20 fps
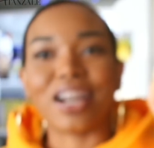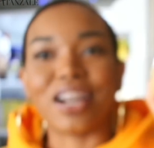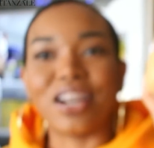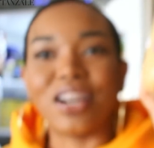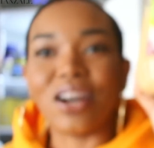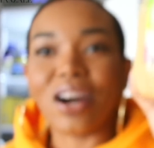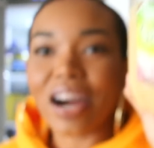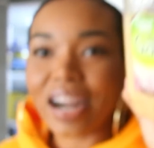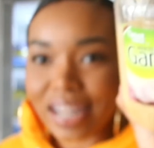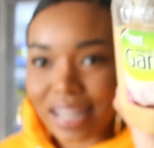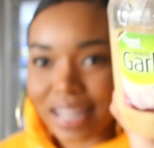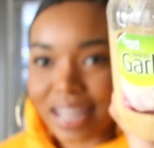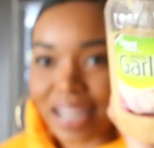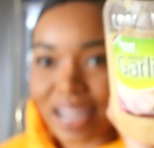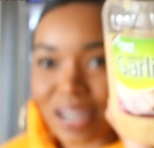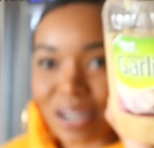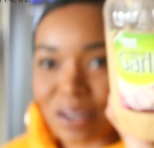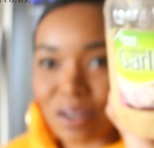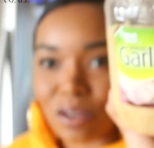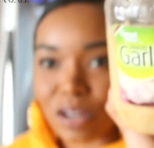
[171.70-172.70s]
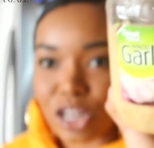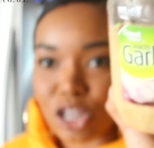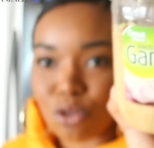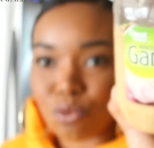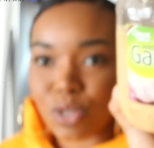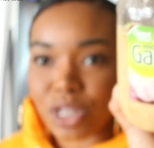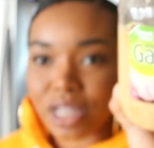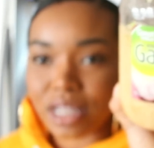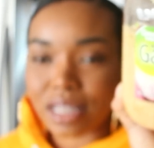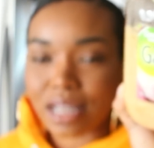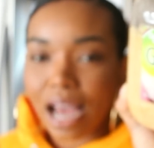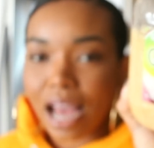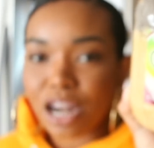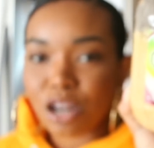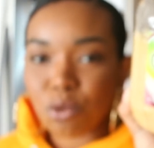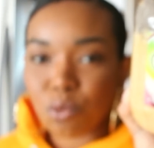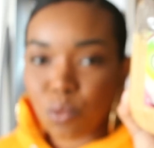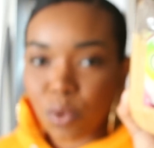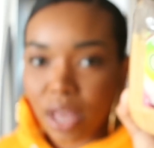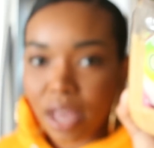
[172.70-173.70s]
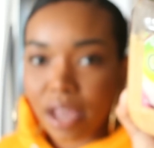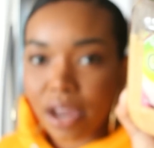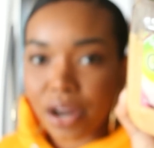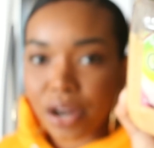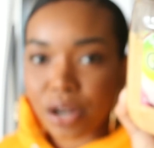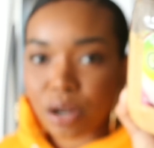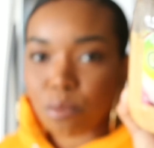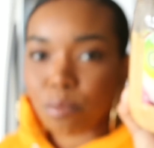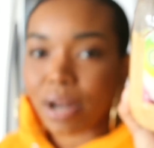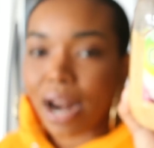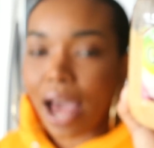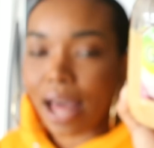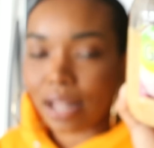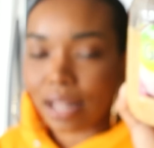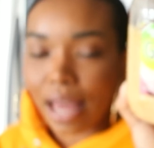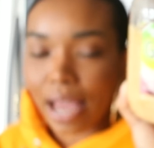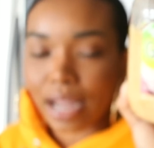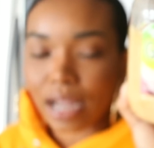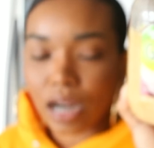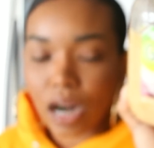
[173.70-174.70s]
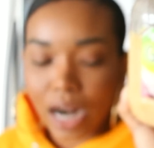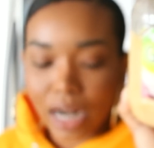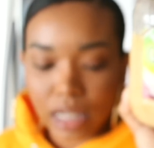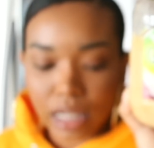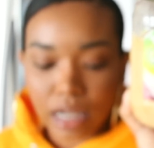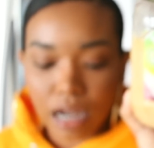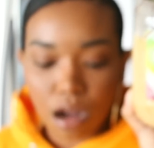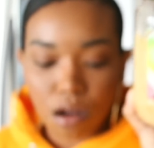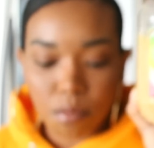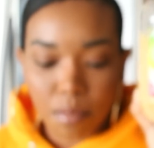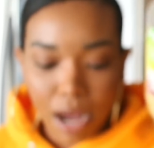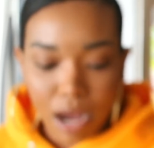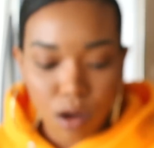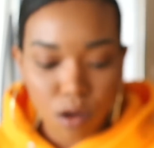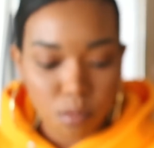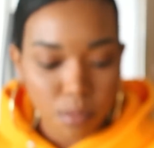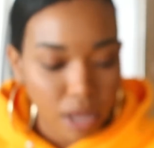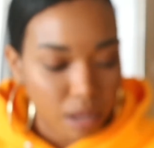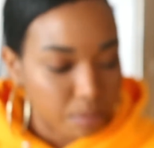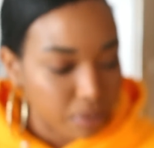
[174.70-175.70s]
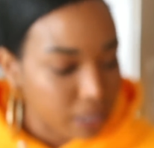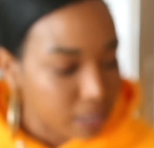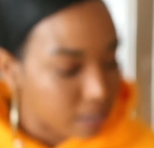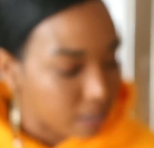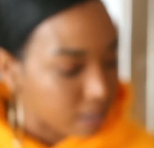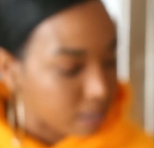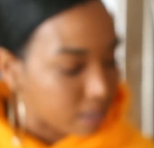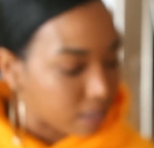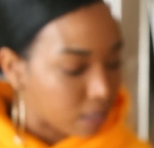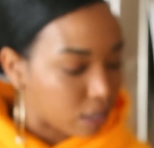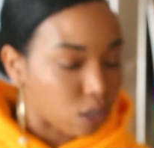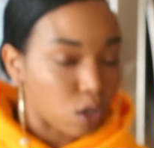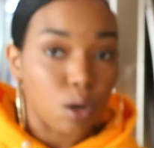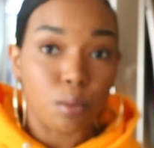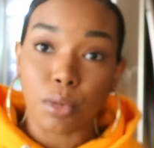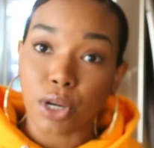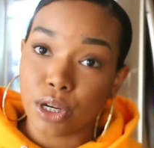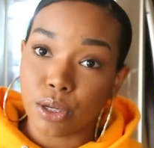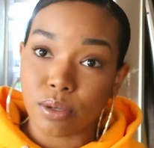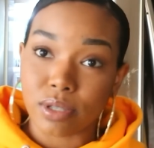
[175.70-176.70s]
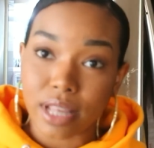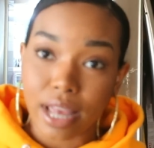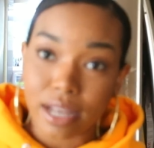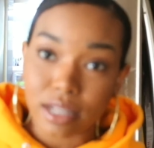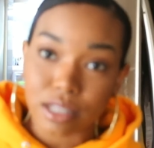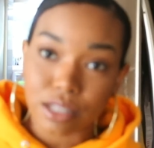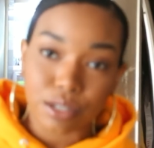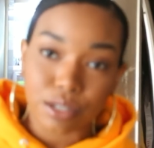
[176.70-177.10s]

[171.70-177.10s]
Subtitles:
garlic on it, which is kind of weird, but I like garlic on my homemade pizzas, so I'm gonna use that